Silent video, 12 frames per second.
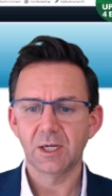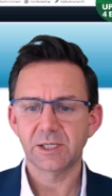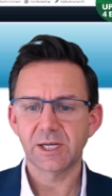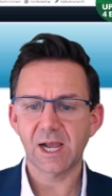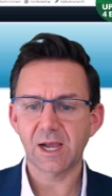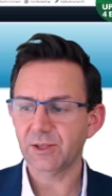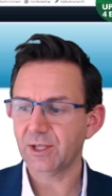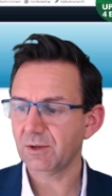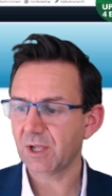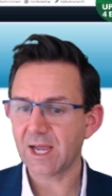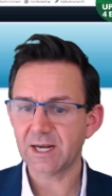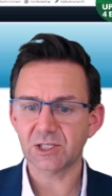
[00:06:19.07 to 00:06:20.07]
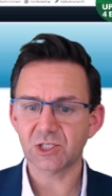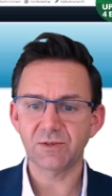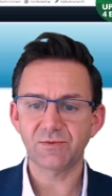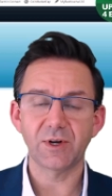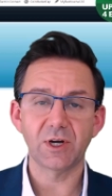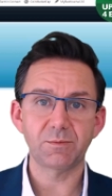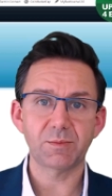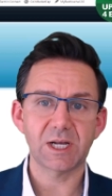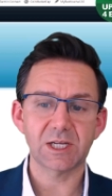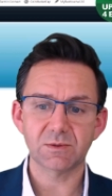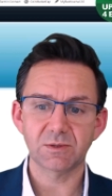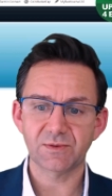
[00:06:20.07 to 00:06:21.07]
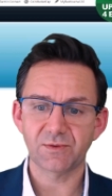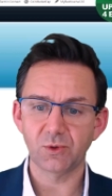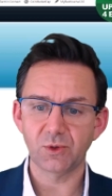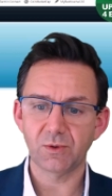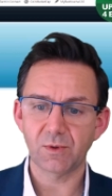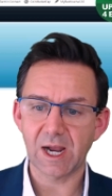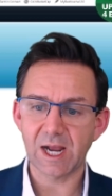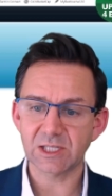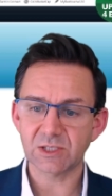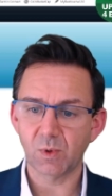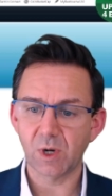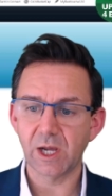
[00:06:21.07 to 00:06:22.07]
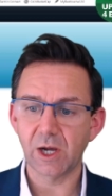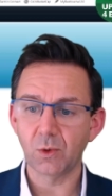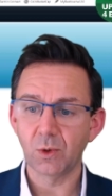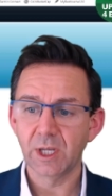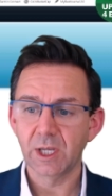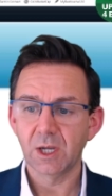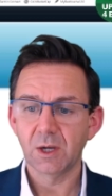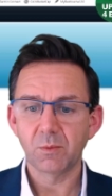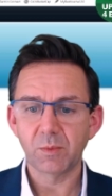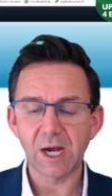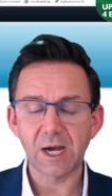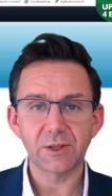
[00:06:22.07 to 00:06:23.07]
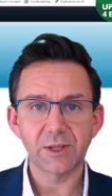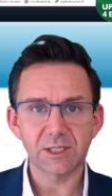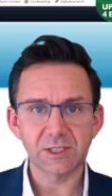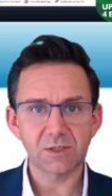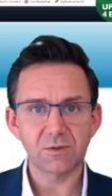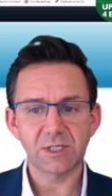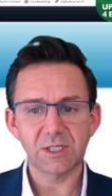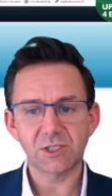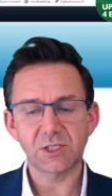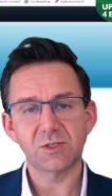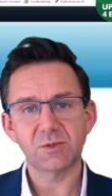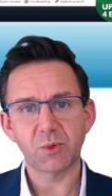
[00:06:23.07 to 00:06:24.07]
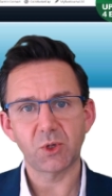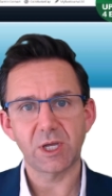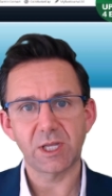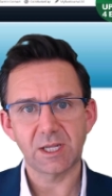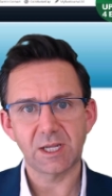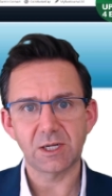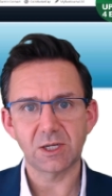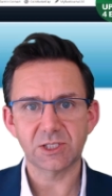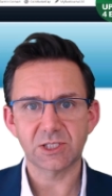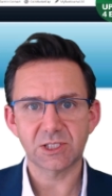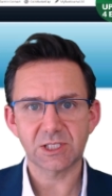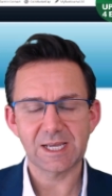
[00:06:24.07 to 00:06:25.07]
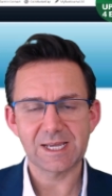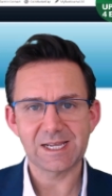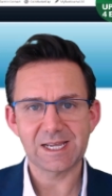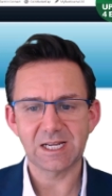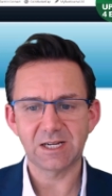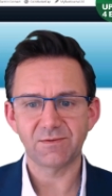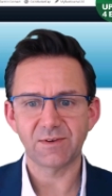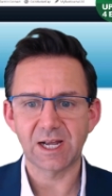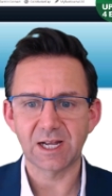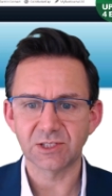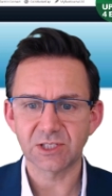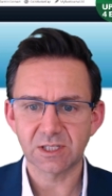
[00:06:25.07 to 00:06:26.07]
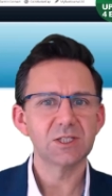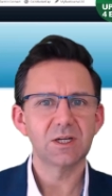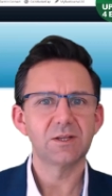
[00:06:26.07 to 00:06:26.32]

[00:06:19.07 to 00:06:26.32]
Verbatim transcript: Now they can actually find passwords for you as well, but they do need you to put in a license key in advance.